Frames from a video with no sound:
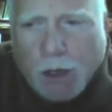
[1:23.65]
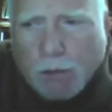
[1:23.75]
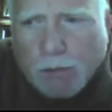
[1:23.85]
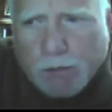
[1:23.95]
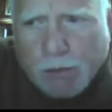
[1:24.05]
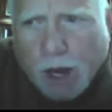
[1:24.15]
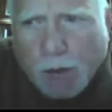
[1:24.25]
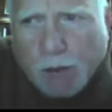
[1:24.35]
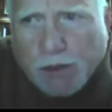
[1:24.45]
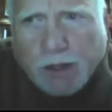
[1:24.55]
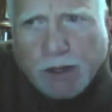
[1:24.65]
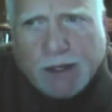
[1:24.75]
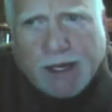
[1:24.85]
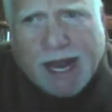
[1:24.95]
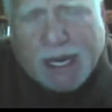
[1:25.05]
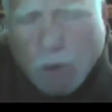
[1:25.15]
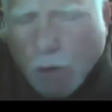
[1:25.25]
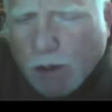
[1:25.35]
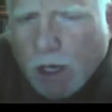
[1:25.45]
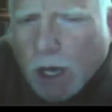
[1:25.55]
I would think than anyone
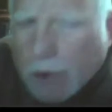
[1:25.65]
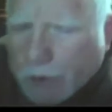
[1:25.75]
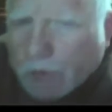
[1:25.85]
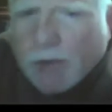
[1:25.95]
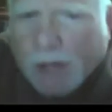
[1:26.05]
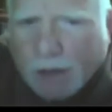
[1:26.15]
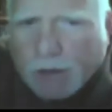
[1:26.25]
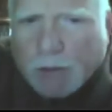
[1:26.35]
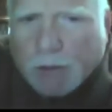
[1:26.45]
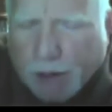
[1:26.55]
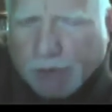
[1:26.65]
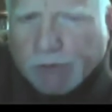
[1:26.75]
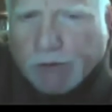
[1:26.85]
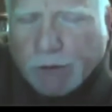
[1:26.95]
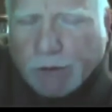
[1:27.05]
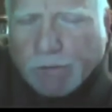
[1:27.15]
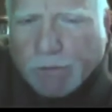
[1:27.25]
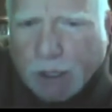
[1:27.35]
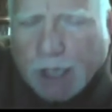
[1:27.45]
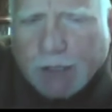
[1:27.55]
other than the President of the
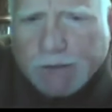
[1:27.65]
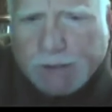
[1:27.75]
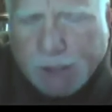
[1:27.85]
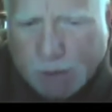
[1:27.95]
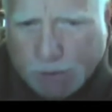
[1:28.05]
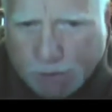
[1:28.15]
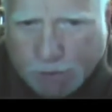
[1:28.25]
United States.